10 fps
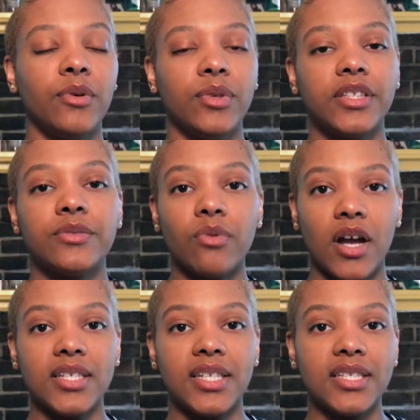but with this
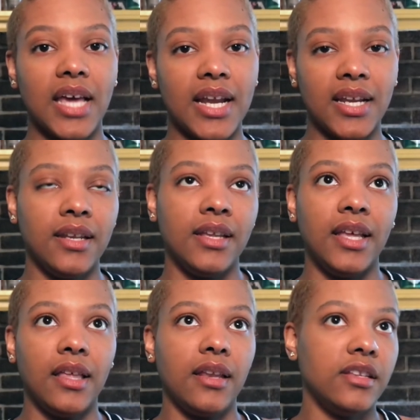process I didn't
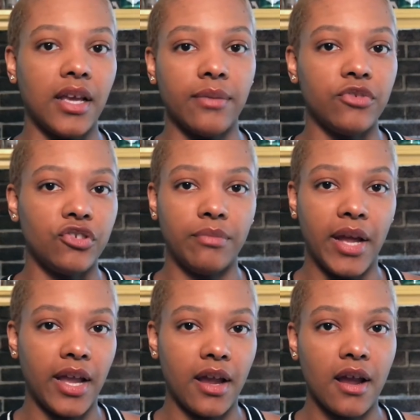get any damage to
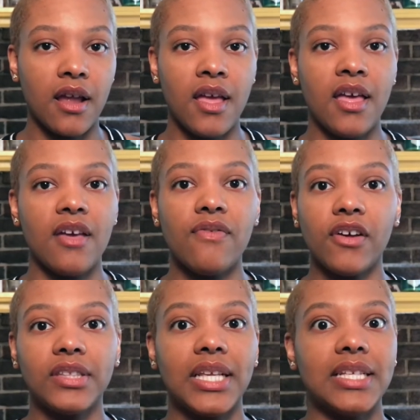my hair it
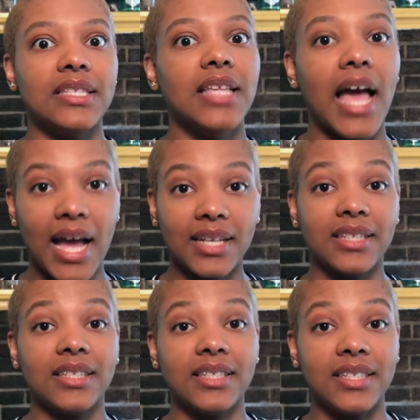felt the
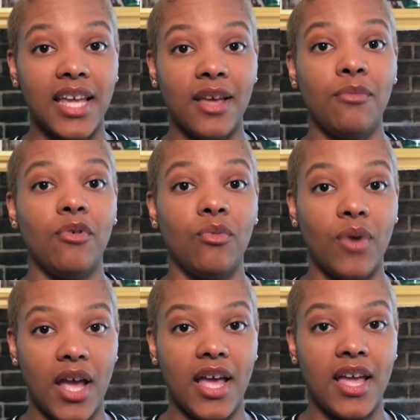exact same
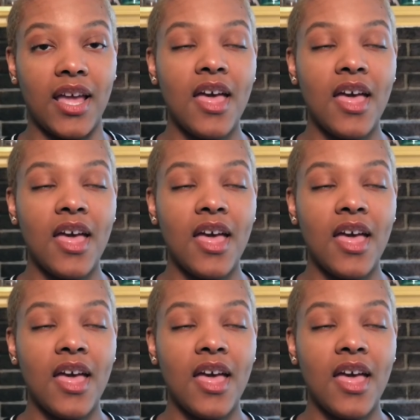way